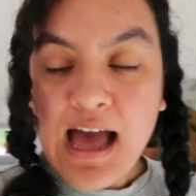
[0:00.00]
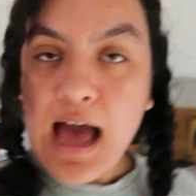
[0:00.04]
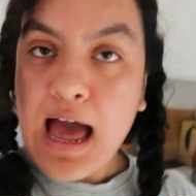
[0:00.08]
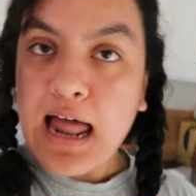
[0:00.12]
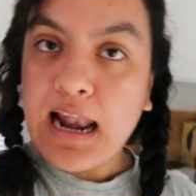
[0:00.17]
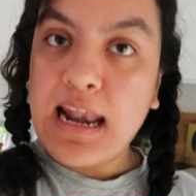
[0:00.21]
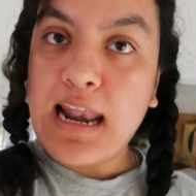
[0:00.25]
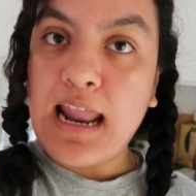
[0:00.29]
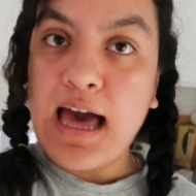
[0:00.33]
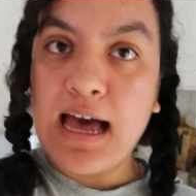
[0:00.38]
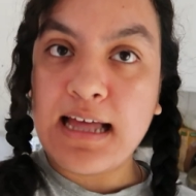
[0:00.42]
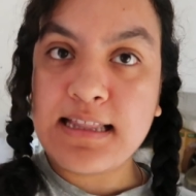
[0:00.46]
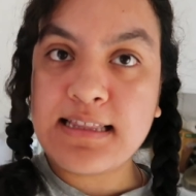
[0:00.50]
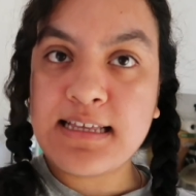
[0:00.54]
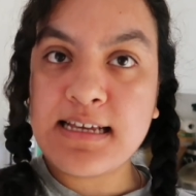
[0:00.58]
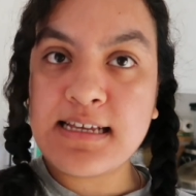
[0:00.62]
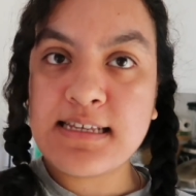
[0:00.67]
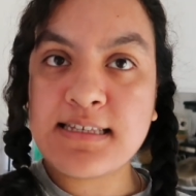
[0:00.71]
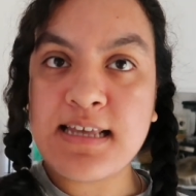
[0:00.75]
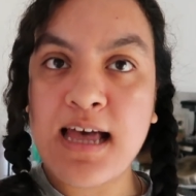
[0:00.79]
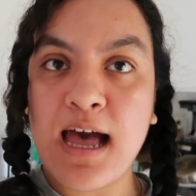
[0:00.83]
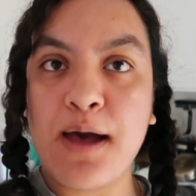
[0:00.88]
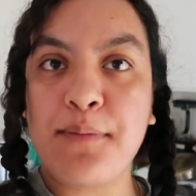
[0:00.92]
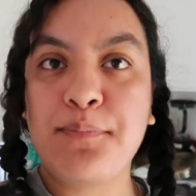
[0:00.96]
A lot
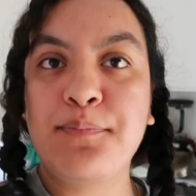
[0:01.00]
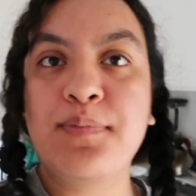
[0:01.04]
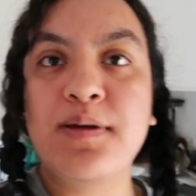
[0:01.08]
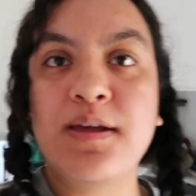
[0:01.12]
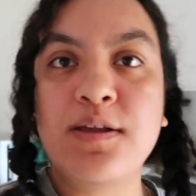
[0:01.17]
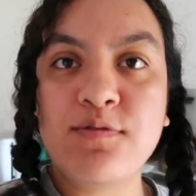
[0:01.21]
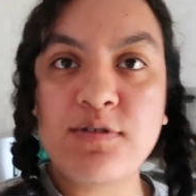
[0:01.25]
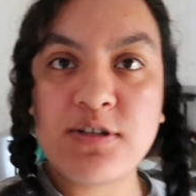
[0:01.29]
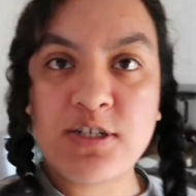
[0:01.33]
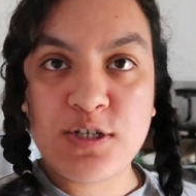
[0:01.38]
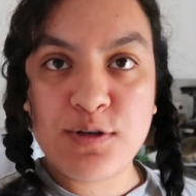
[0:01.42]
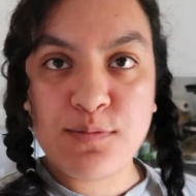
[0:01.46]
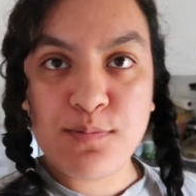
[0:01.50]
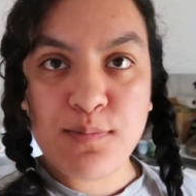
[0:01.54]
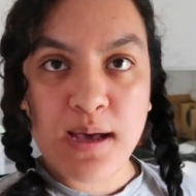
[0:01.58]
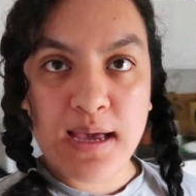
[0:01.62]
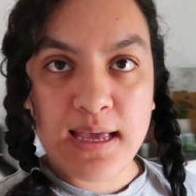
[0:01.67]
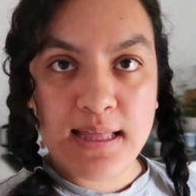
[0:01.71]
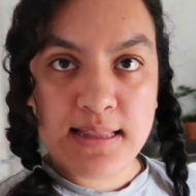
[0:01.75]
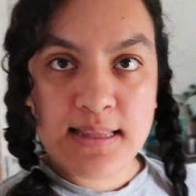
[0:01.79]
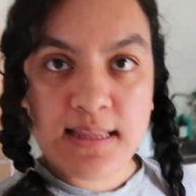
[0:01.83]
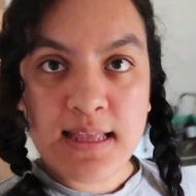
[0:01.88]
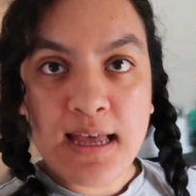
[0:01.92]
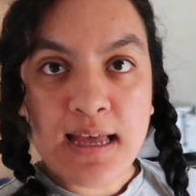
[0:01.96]
has happened, which you
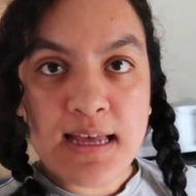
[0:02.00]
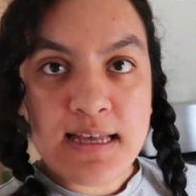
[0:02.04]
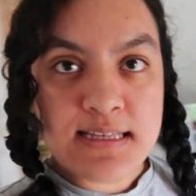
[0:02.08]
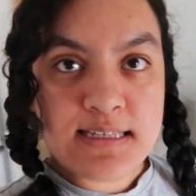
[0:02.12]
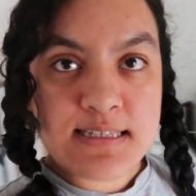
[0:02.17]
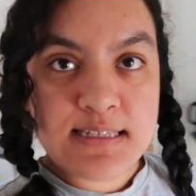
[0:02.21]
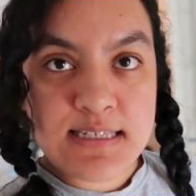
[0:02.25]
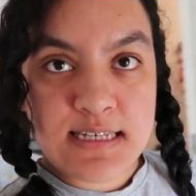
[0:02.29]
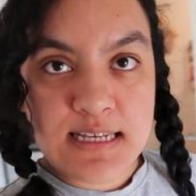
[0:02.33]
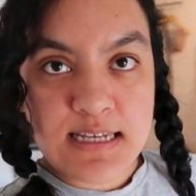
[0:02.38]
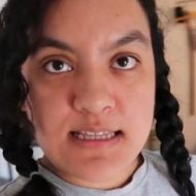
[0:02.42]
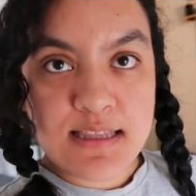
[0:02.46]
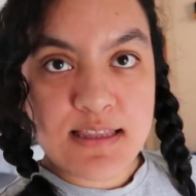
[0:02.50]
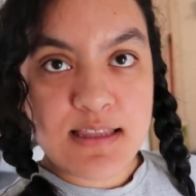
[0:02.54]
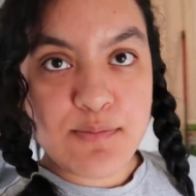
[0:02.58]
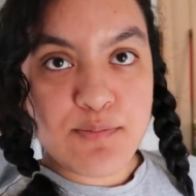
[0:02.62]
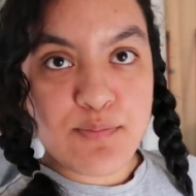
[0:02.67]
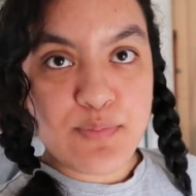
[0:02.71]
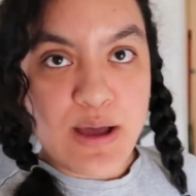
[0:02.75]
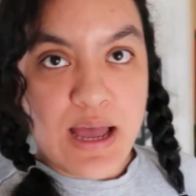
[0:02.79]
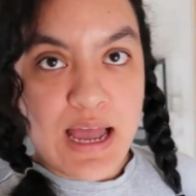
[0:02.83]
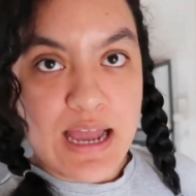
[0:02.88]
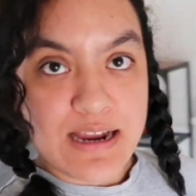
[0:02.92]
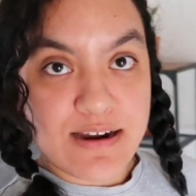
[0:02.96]
might see in the
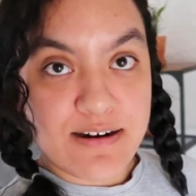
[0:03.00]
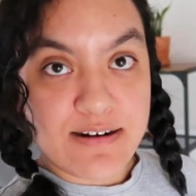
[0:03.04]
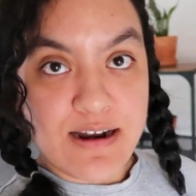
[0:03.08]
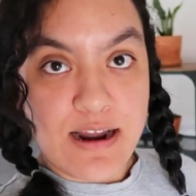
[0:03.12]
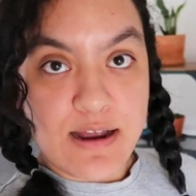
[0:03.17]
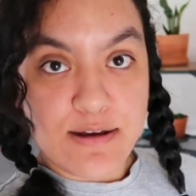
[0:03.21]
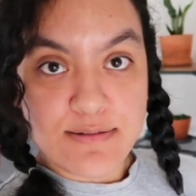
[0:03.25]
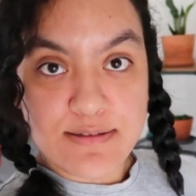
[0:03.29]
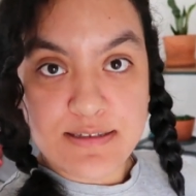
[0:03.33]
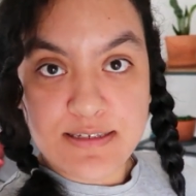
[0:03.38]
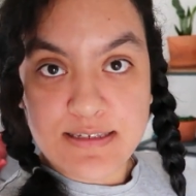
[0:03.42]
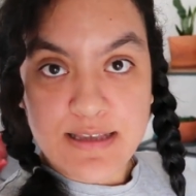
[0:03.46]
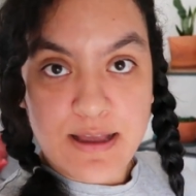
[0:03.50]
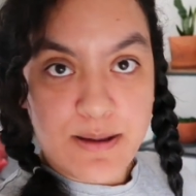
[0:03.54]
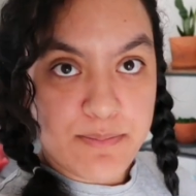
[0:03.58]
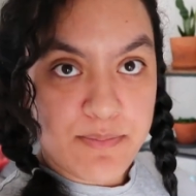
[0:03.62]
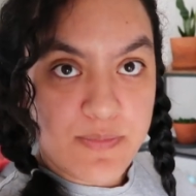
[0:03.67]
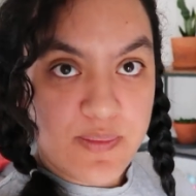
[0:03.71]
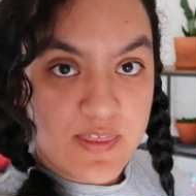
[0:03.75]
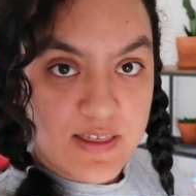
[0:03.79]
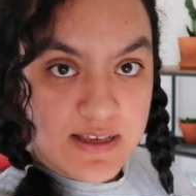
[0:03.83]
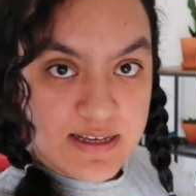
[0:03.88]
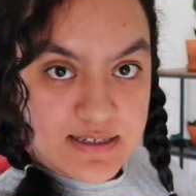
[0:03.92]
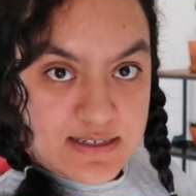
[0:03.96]
background.
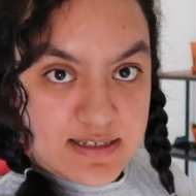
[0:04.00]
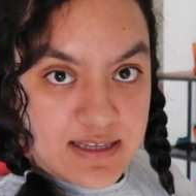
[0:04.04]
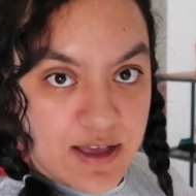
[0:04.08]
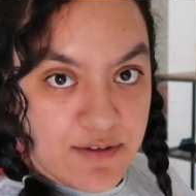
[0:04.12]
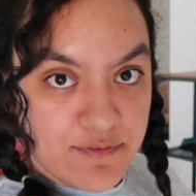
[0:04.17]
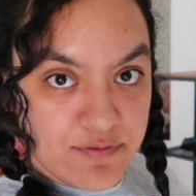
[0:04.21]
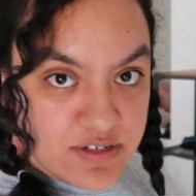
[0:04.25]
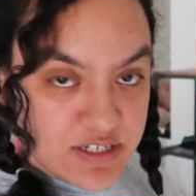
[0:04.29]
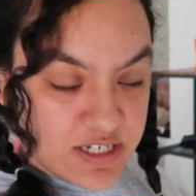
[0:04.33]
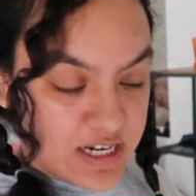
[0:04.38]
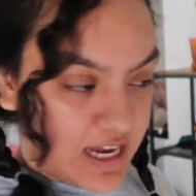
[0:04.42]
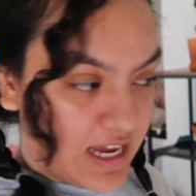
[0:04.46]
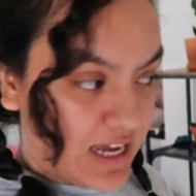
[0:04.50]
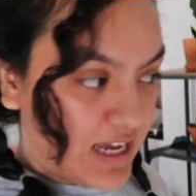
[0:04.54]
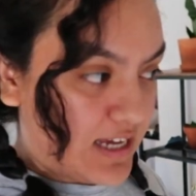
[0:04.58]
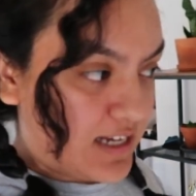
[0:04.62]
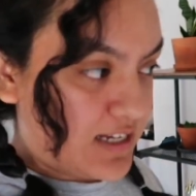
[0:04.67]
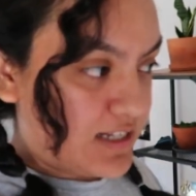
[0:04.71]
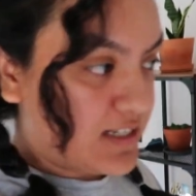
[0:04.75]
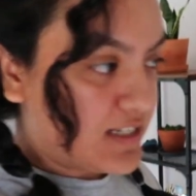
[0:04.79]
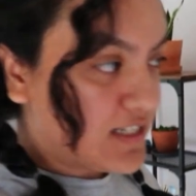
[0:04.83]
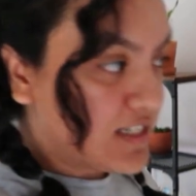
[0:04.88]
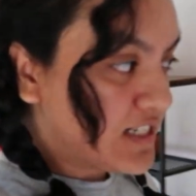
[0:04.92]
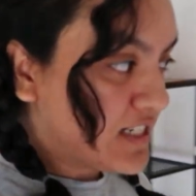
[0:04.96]
Some things have
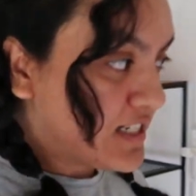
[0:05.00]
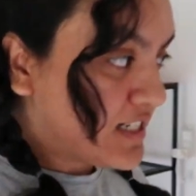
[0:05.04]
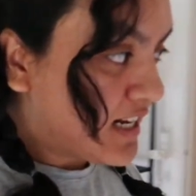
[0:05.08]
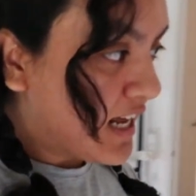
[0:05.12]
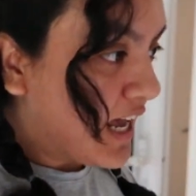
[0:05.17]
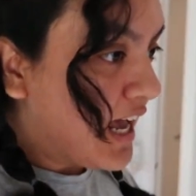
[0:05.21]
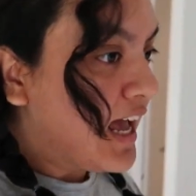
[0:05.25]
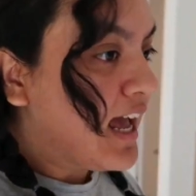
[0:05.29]
changed.